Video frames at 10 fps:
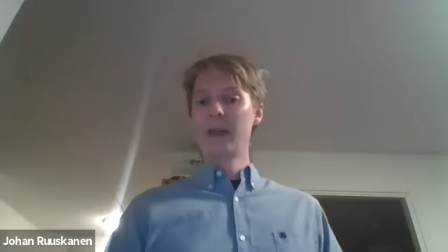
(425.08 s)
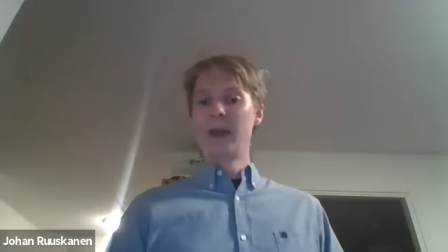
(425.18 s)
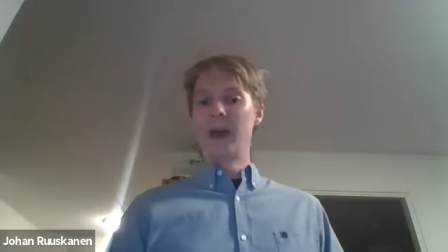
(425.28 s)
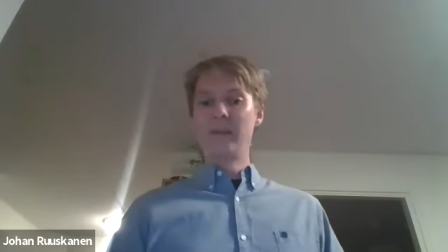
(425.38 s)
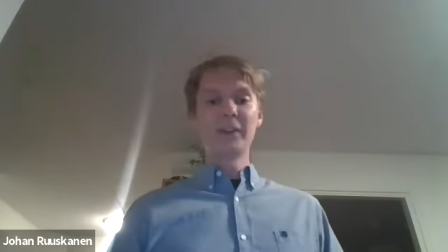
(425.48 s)

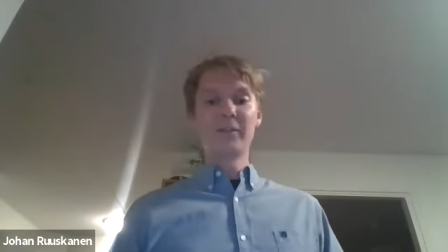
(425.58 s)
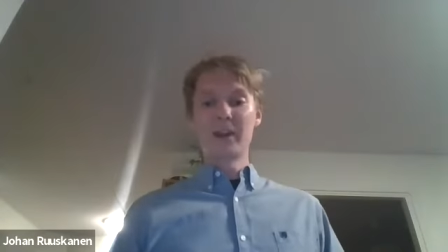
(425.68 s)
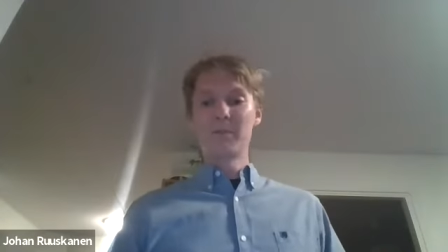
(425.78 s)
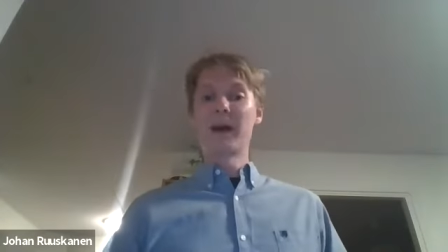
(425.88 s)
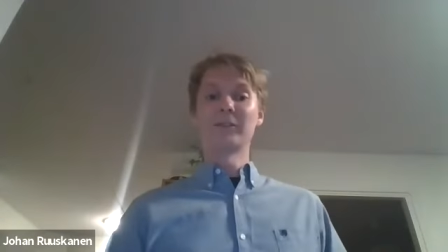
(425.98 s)
And this
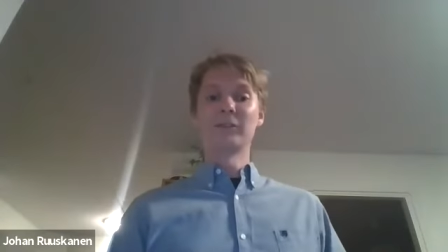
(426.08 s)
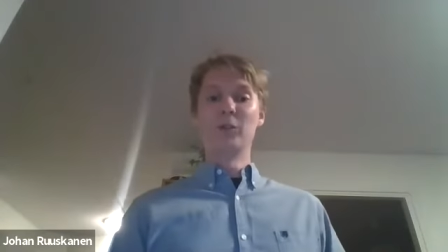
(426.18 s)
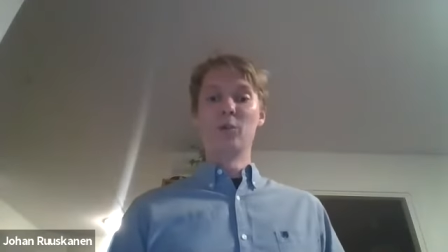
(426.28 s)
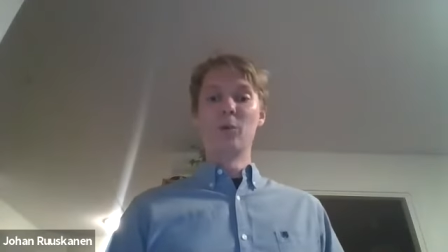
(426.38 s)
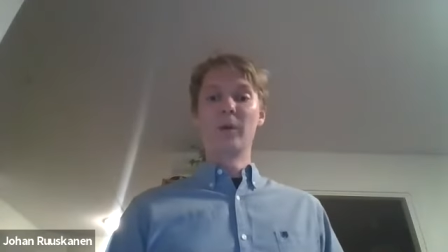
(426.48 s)
even applies
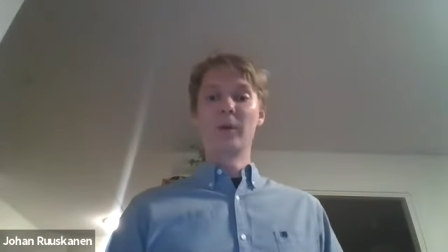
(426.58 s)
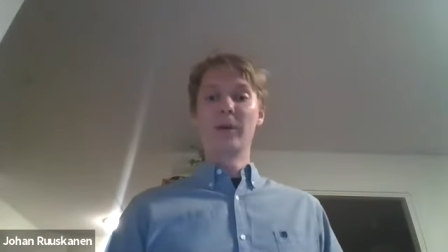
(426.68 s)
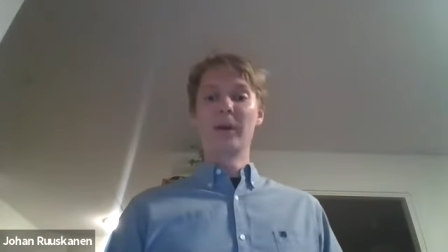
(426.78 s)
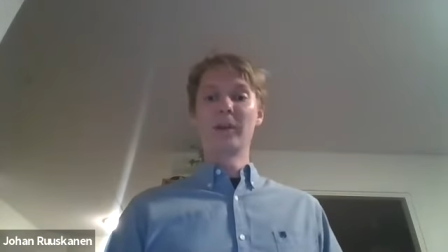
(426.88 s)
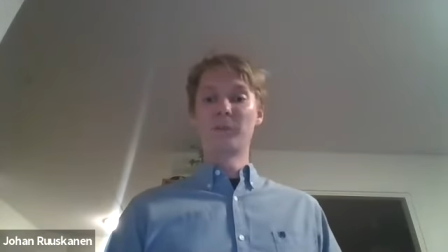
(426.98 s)
to
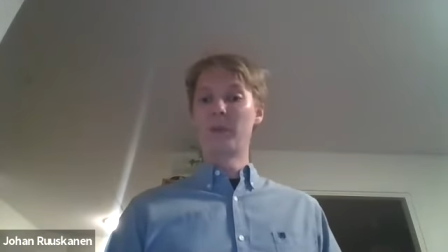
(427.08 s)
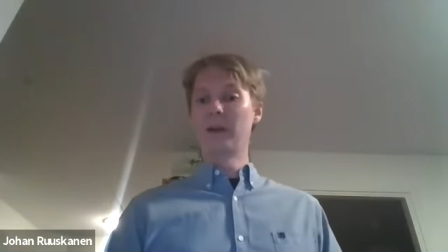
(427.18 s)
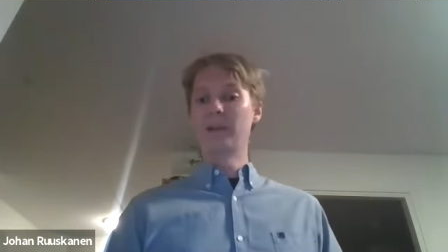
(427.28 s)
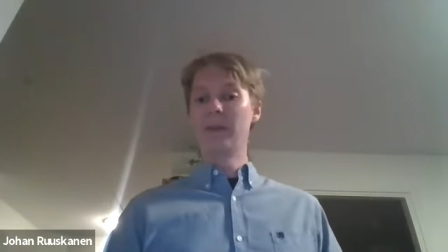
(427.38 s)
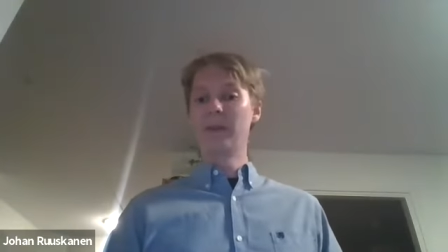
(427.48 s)

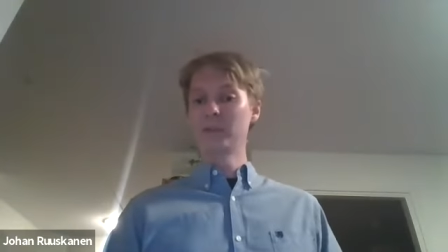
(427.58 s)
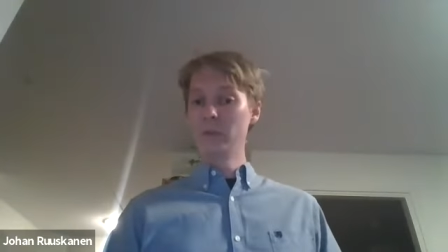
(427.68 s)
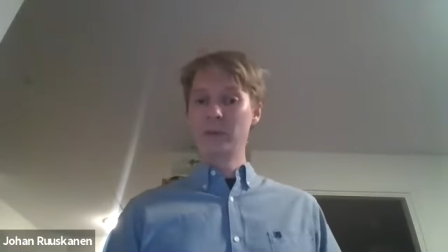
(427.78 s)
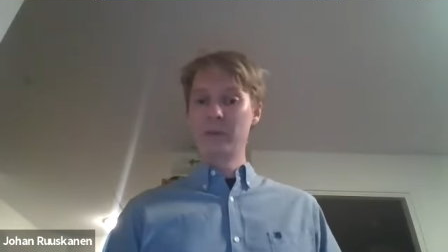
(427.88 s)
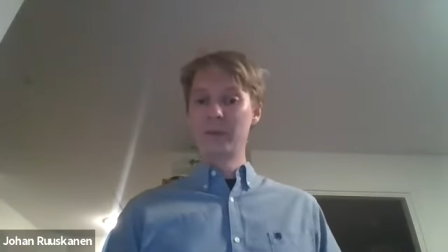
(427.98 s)
speculative
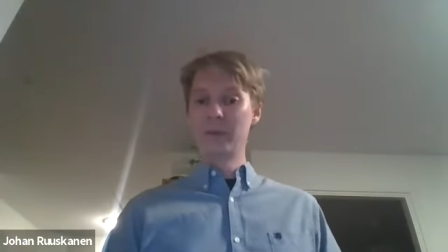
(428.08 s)
execution.